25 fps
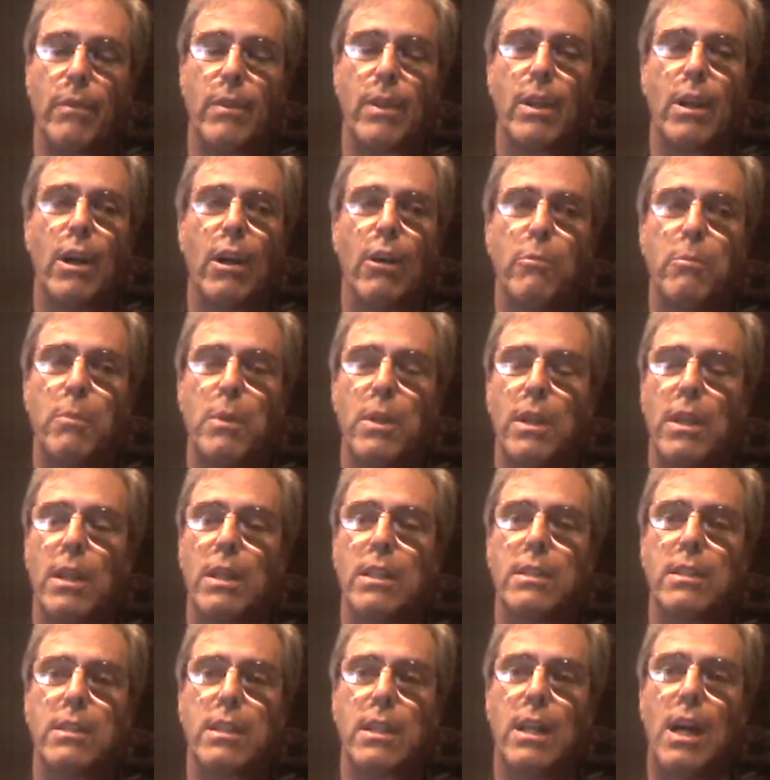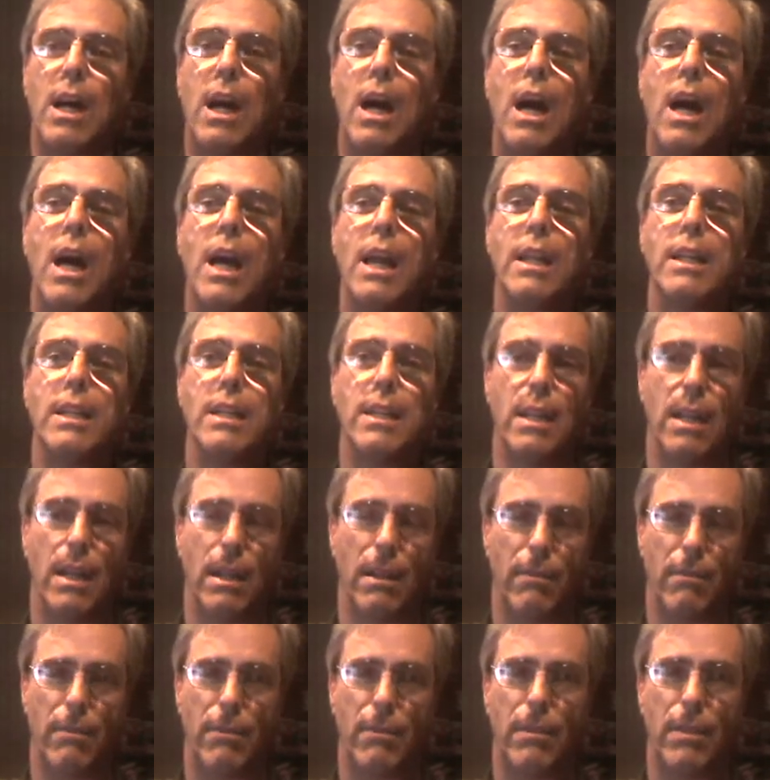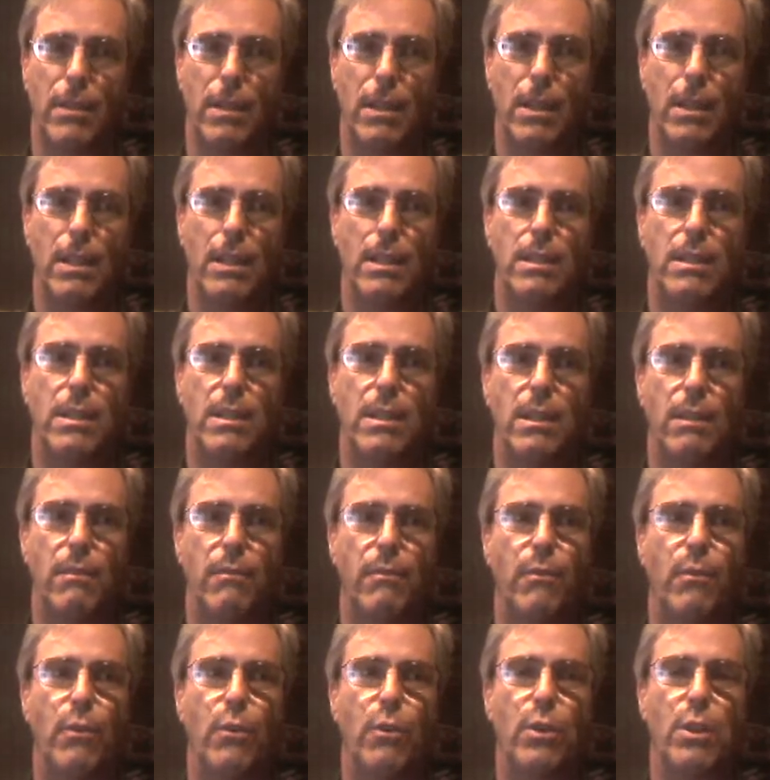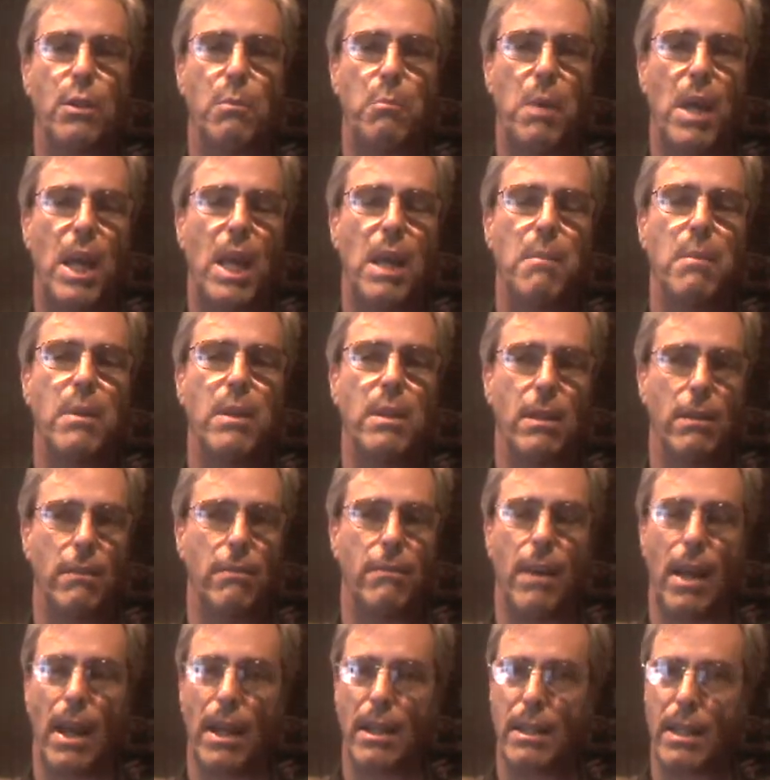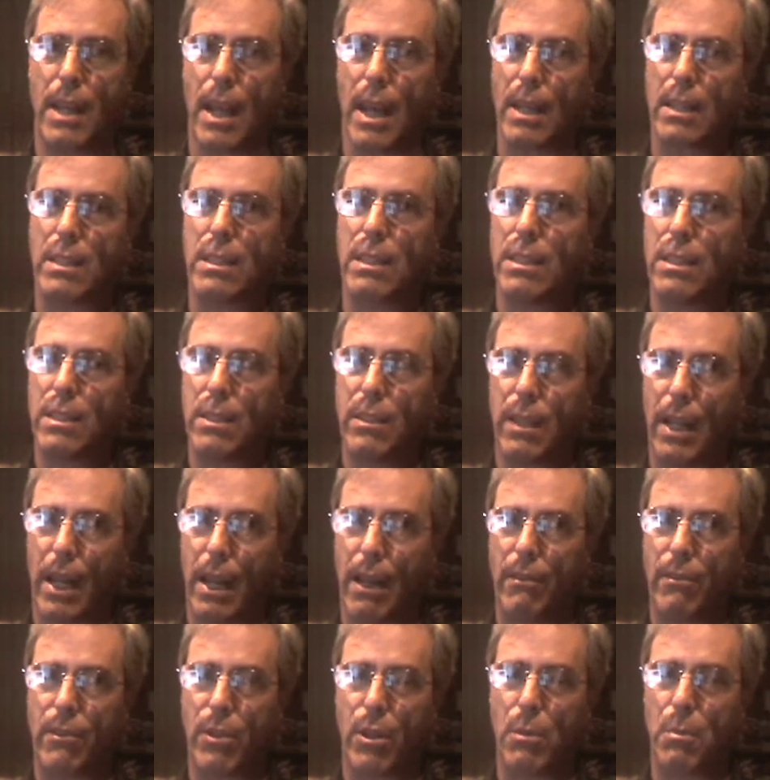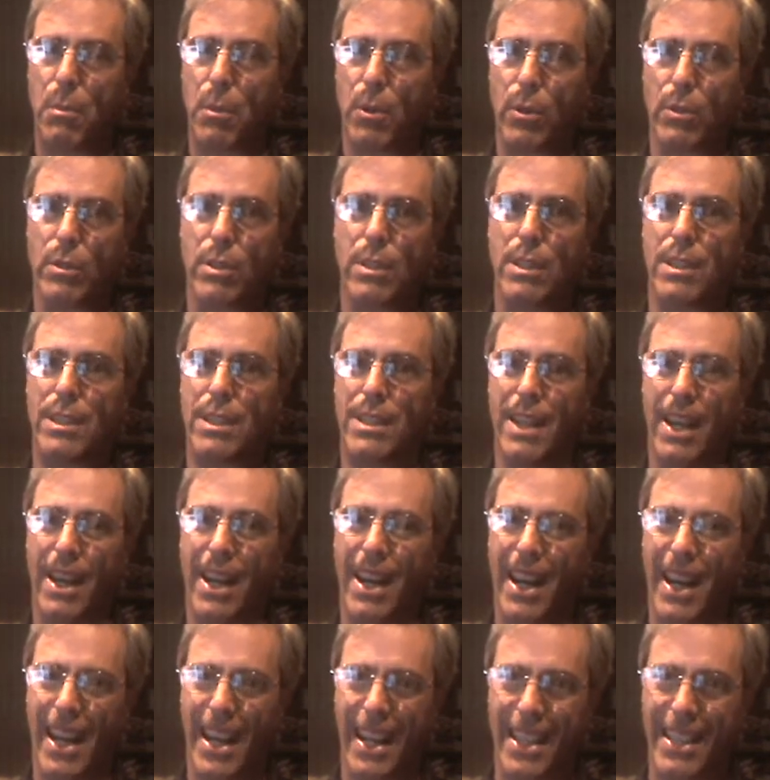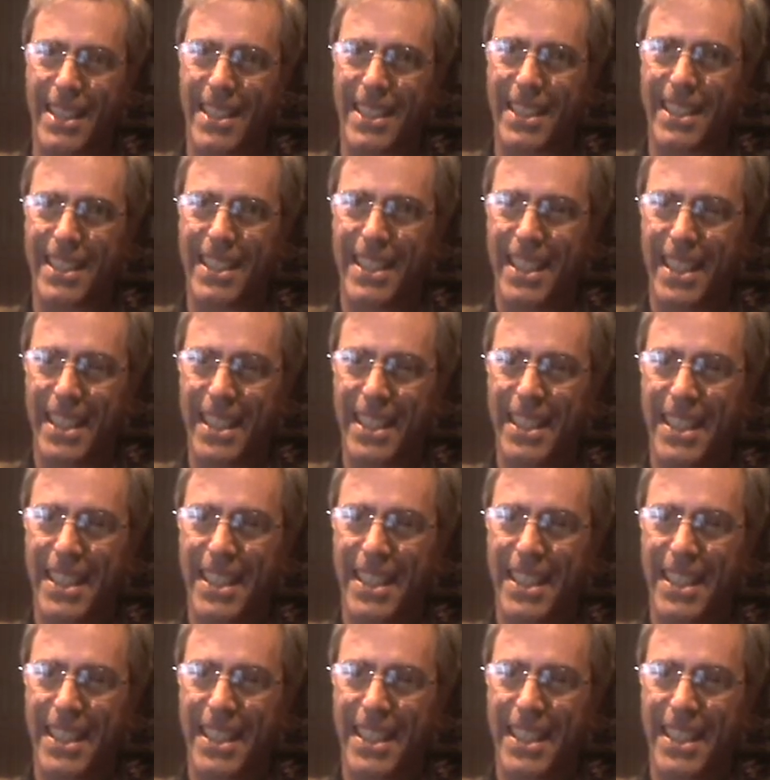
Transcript: the government is kind enough to defer the payment of that tax until after the person dies.